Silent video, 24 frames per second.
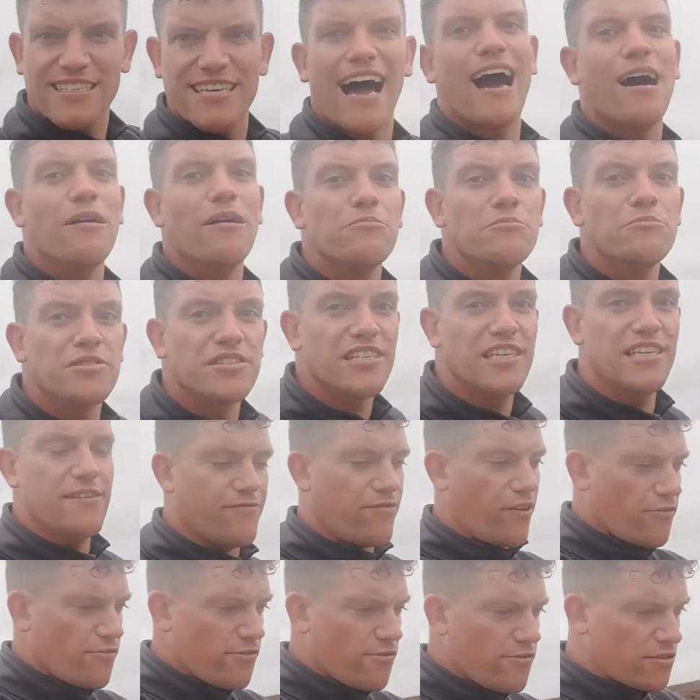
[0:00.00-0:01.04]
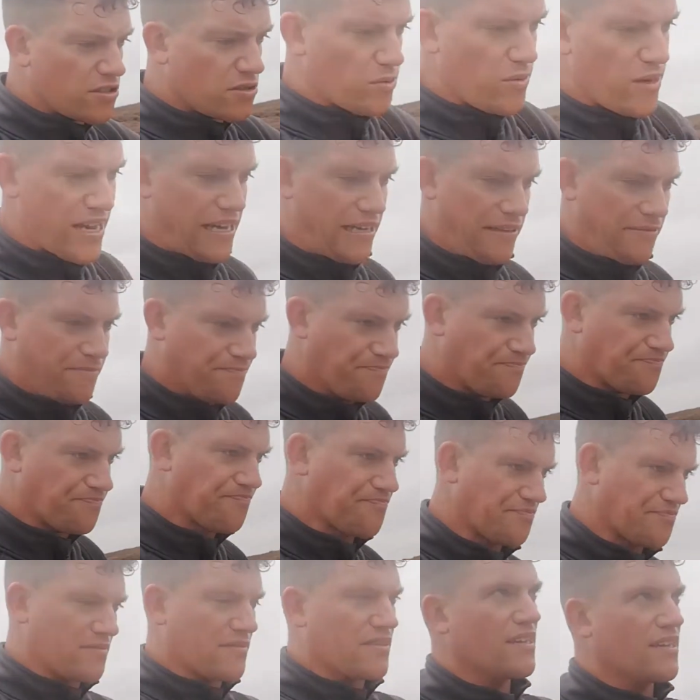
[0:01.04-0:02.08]
Hamsley Forest Way.
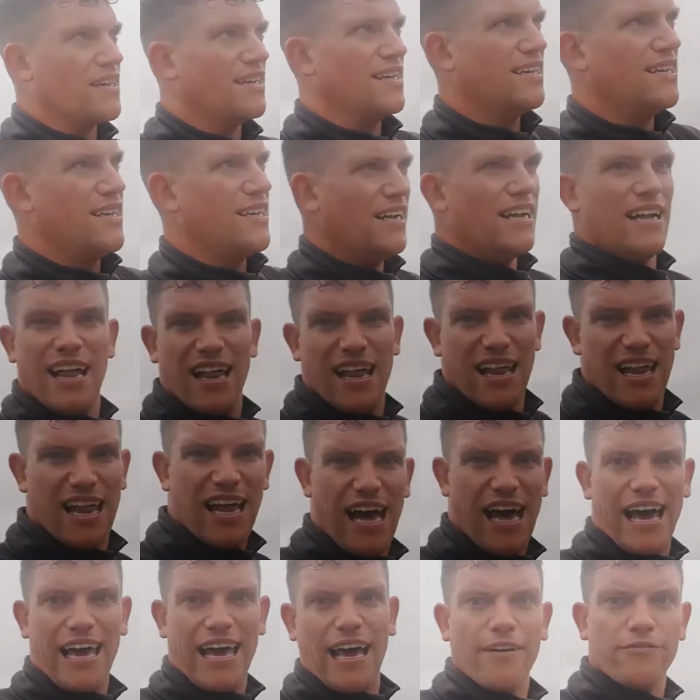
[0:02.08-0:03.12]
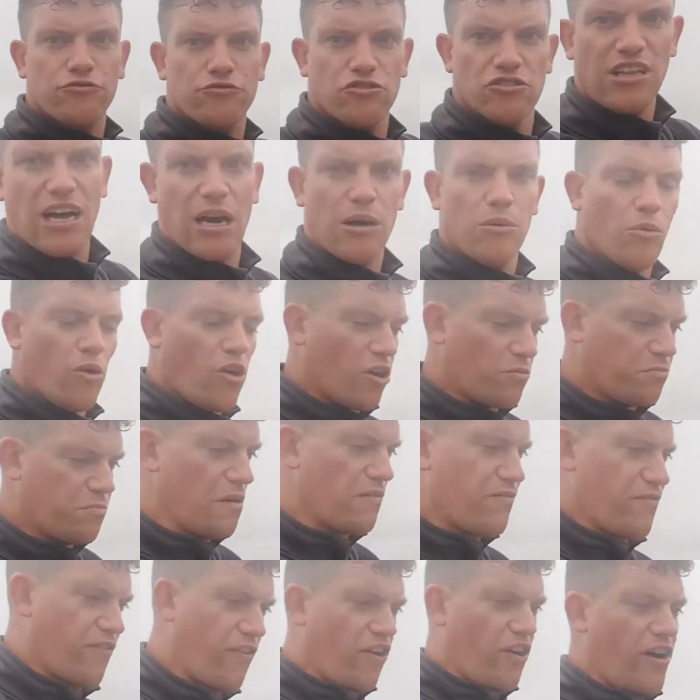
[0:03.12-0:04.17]
I have done that walk
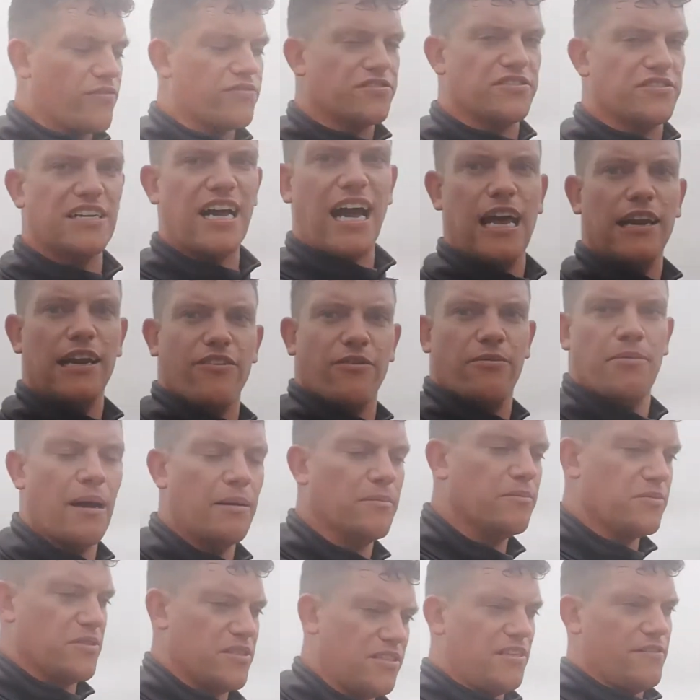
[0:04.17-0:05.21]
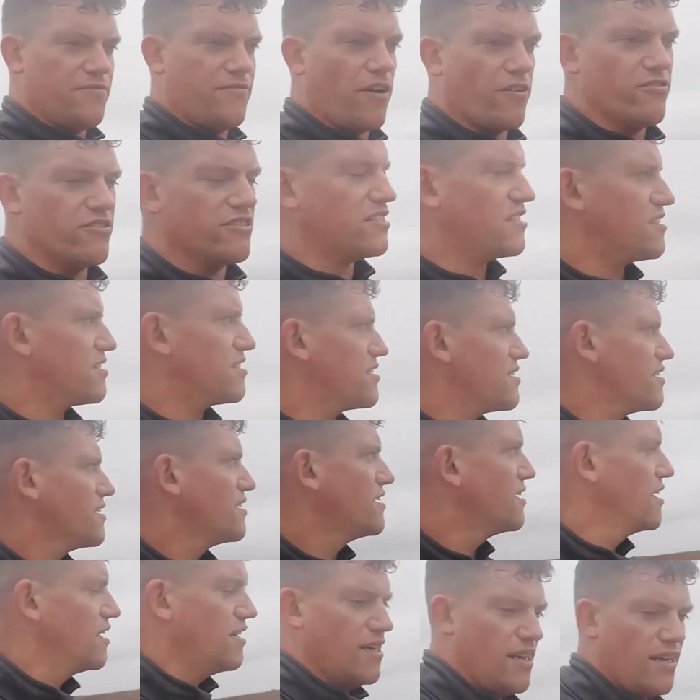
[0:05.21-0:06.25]
before. I've started from Hamsley Forest,
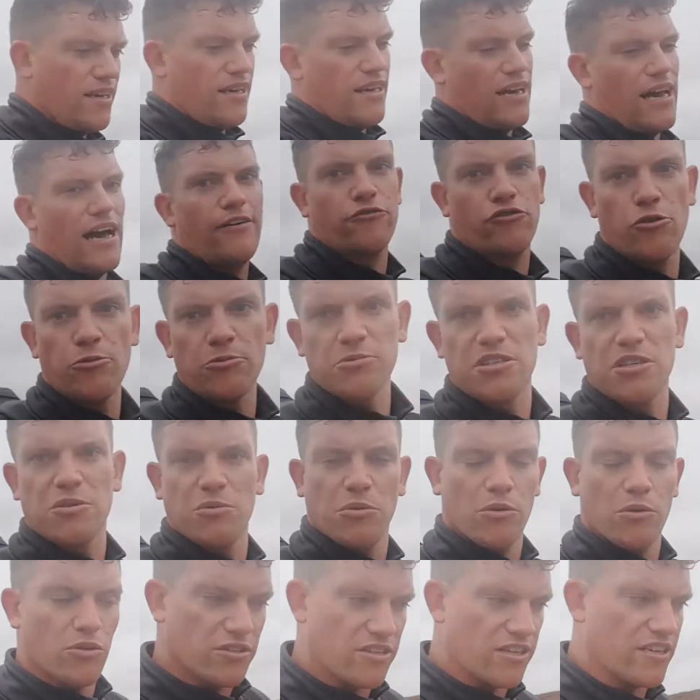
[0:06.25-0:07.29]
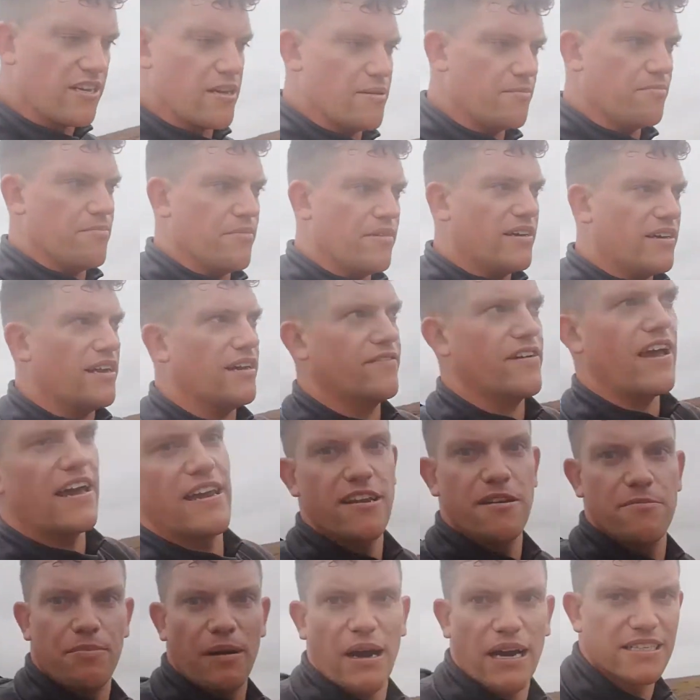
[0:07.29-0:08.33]
I've come to Wolsingham and I've
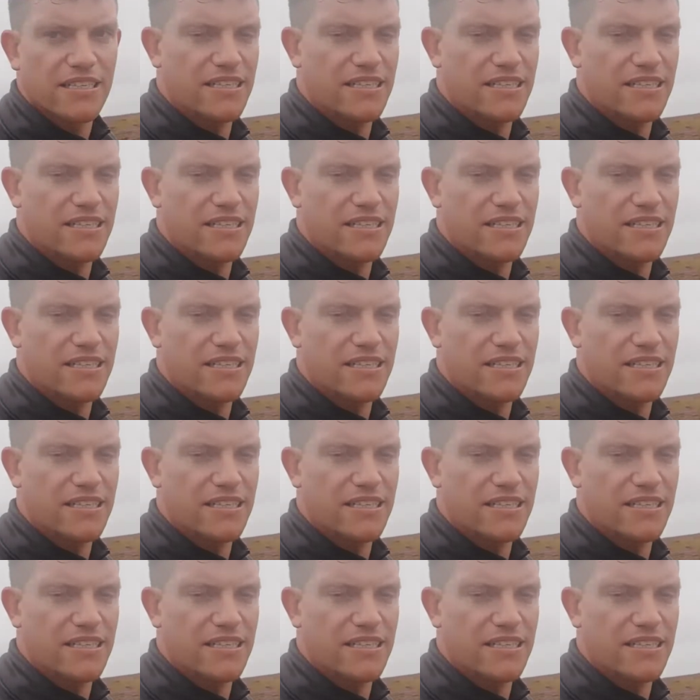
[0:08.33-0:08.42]
headed back